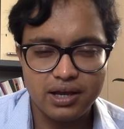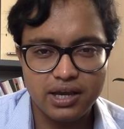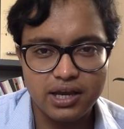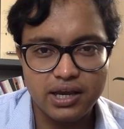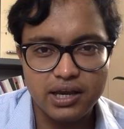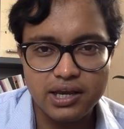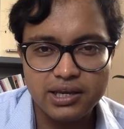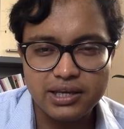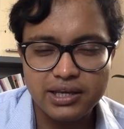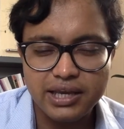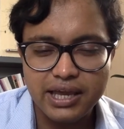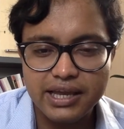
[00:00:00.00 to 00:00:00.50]

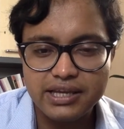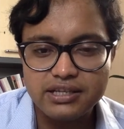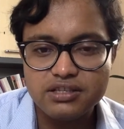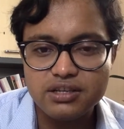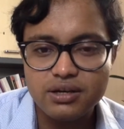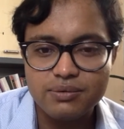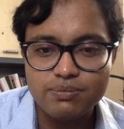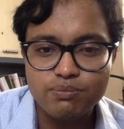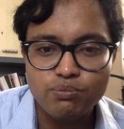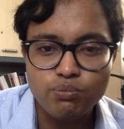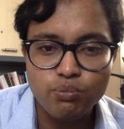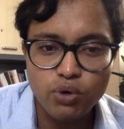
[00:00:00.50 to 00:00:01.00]
in case
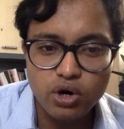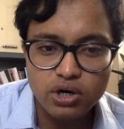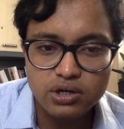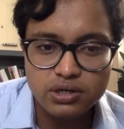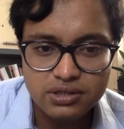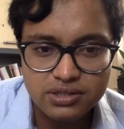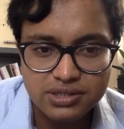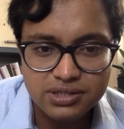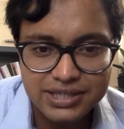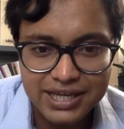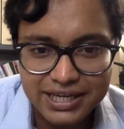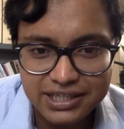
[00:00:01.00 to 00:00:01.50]
of modern
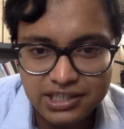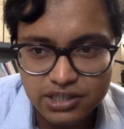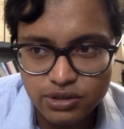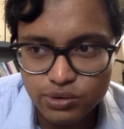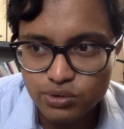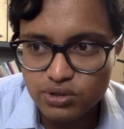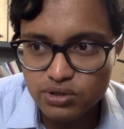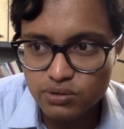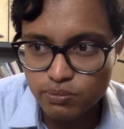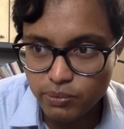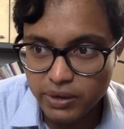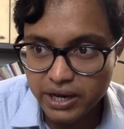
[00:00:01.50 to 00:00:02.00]

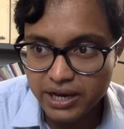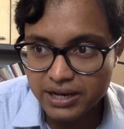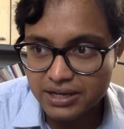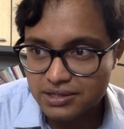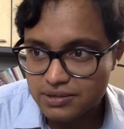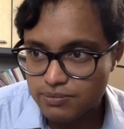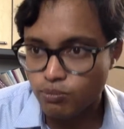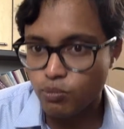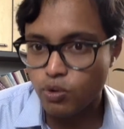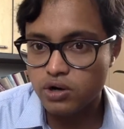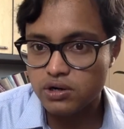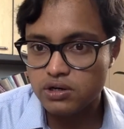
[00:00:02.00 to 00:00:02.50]
statutes,
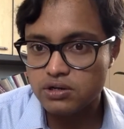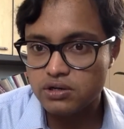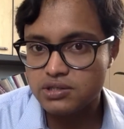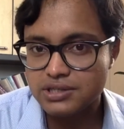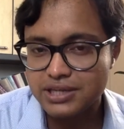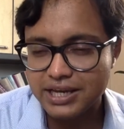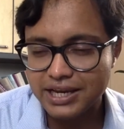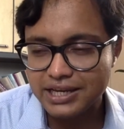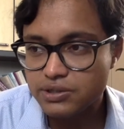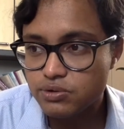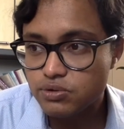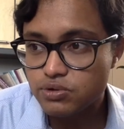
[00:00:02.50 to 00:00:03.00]
because modern
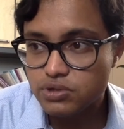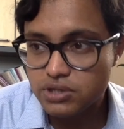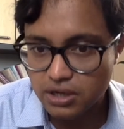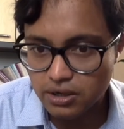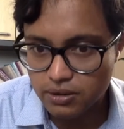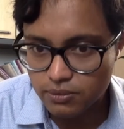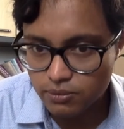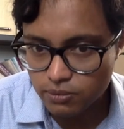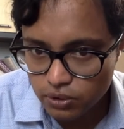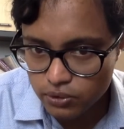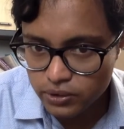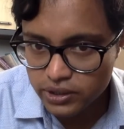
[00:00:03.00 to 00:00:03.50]
statutes are
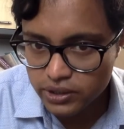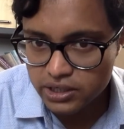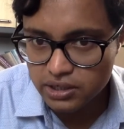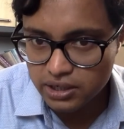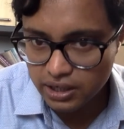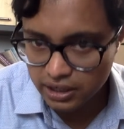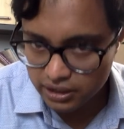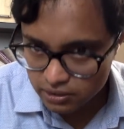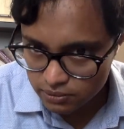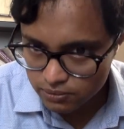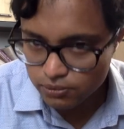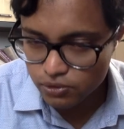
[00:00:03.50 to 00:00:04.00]
fluid
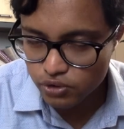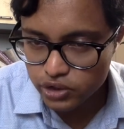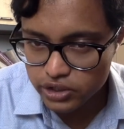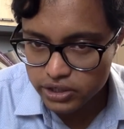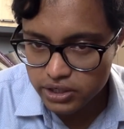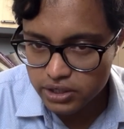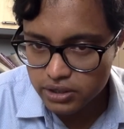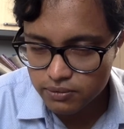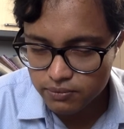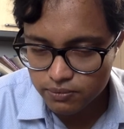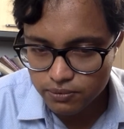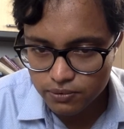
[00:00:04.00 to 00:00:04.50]

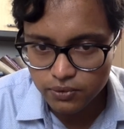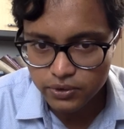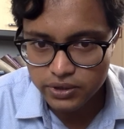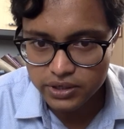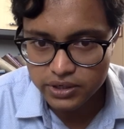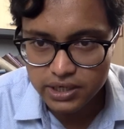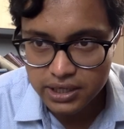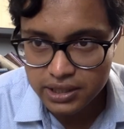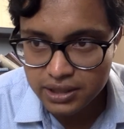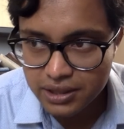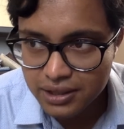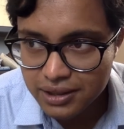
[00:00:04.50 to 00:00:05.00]

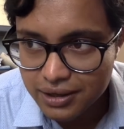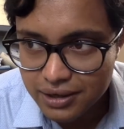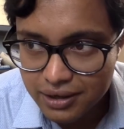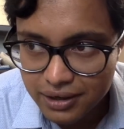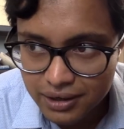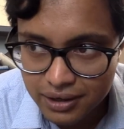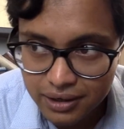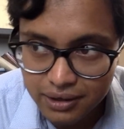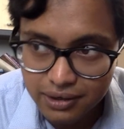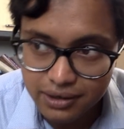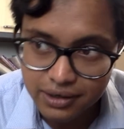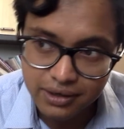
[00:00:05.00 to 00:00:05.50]

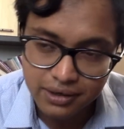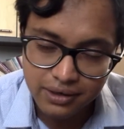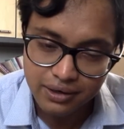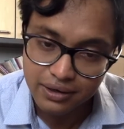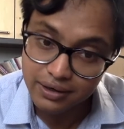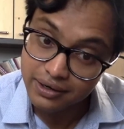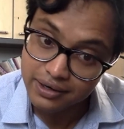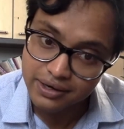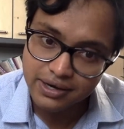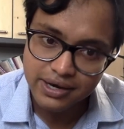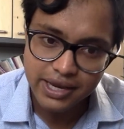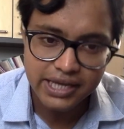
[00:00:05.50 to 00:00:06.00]
in
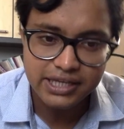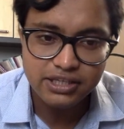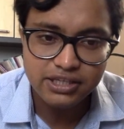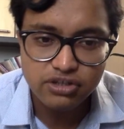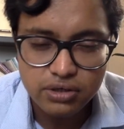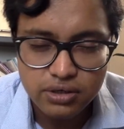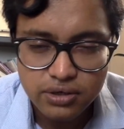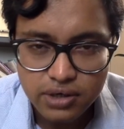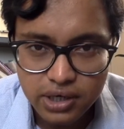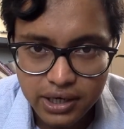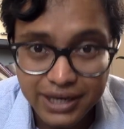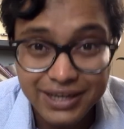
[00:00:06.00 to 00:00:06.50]

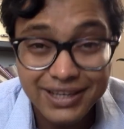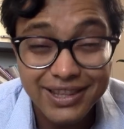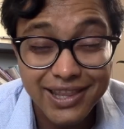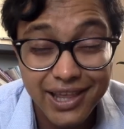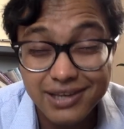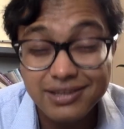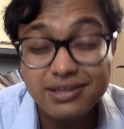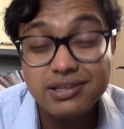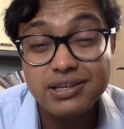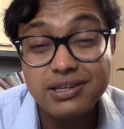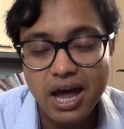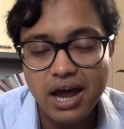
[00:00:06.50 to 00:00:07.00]
nature, and
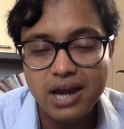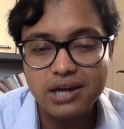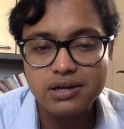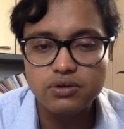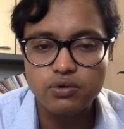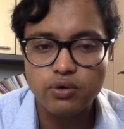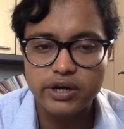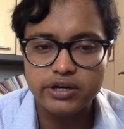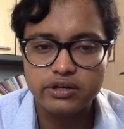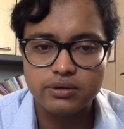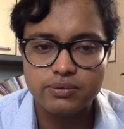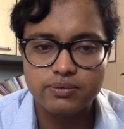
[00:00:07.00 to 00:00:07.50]
that's done
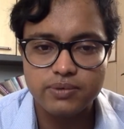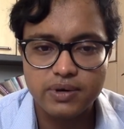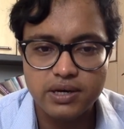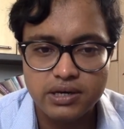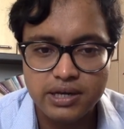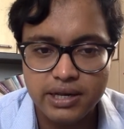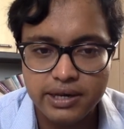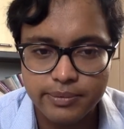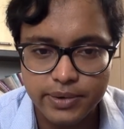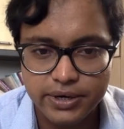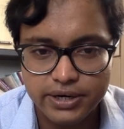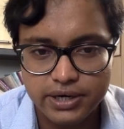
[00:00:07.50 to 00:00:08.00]
quite often
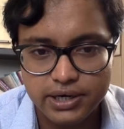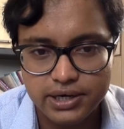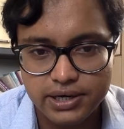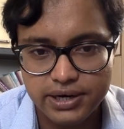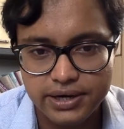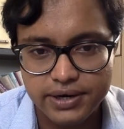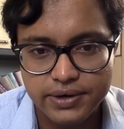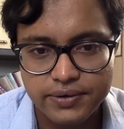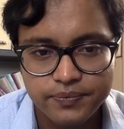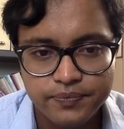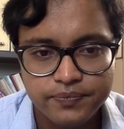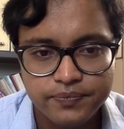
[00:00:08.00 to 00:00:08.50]
deliberately.